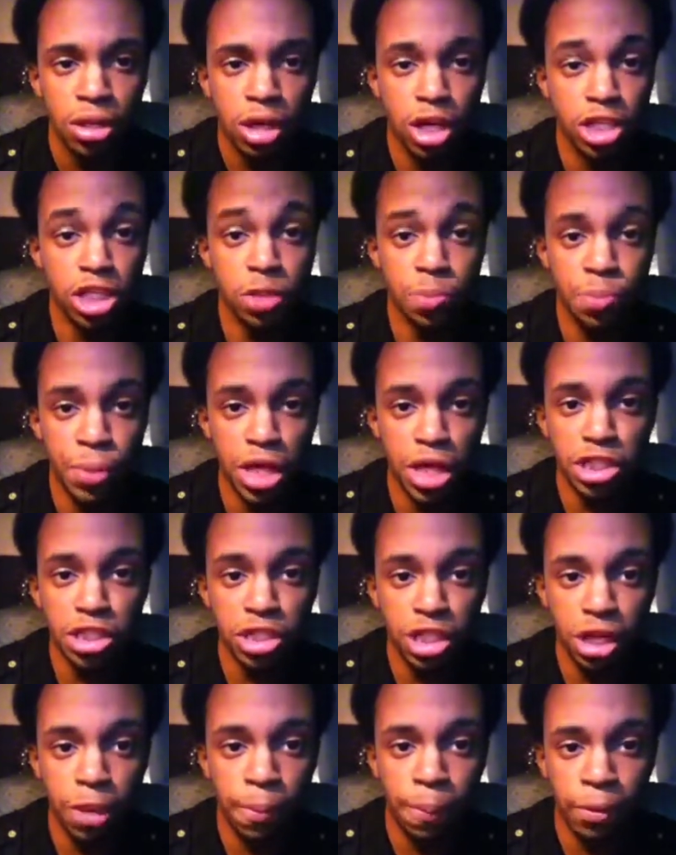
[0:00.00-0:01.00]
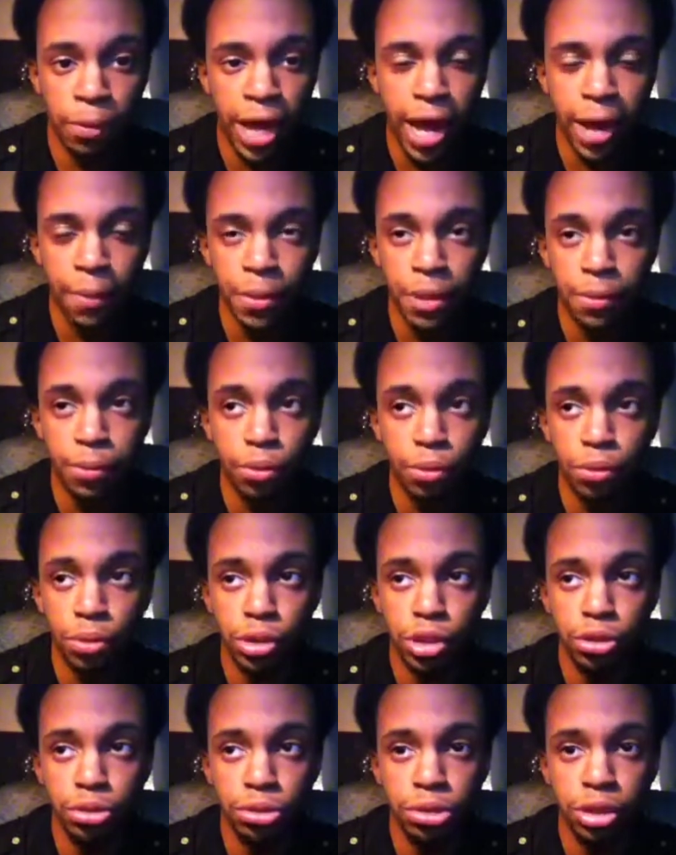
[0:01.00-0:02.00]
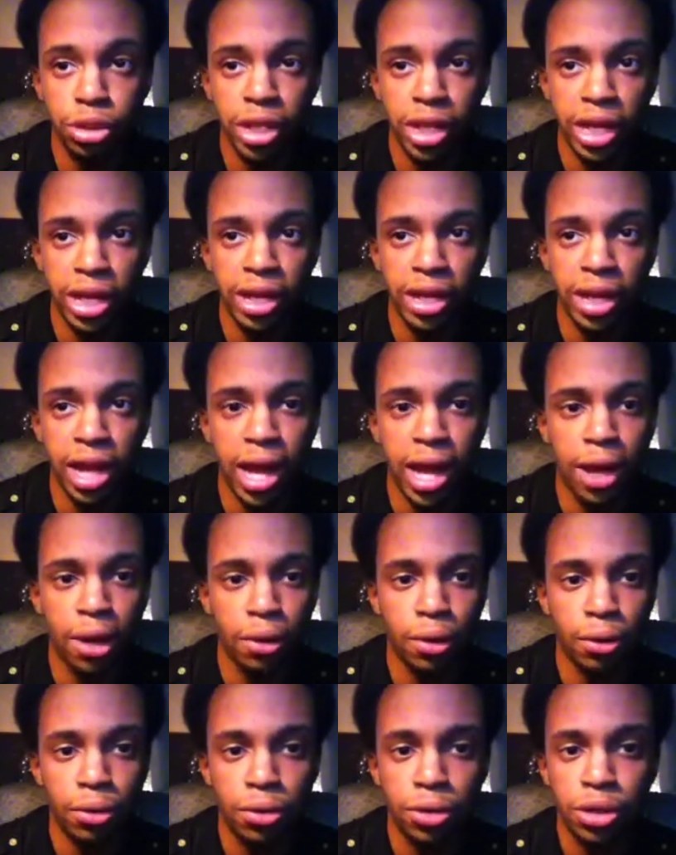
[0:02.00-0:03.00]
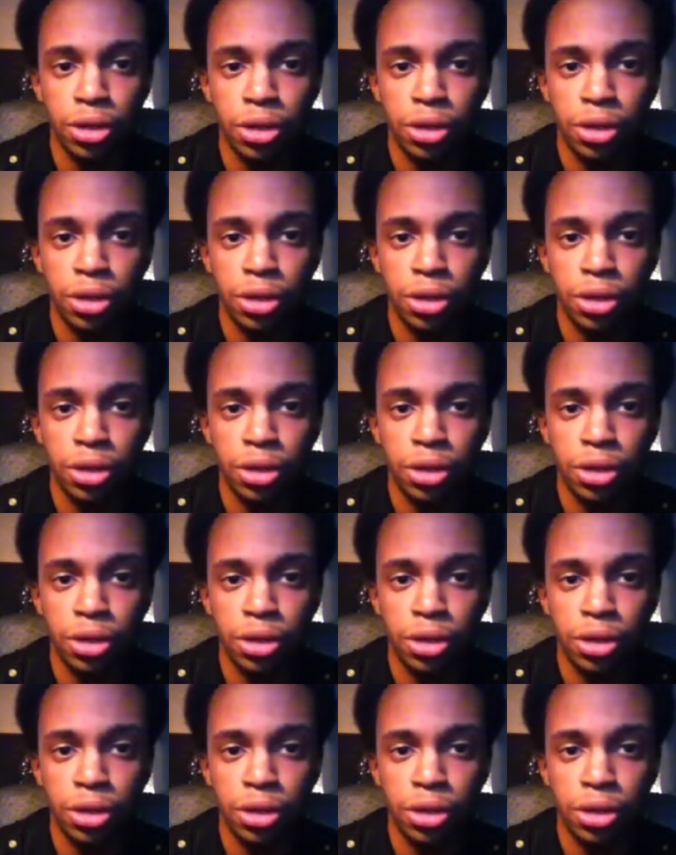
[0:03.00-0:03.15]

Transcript: especially the black people. When you look at how,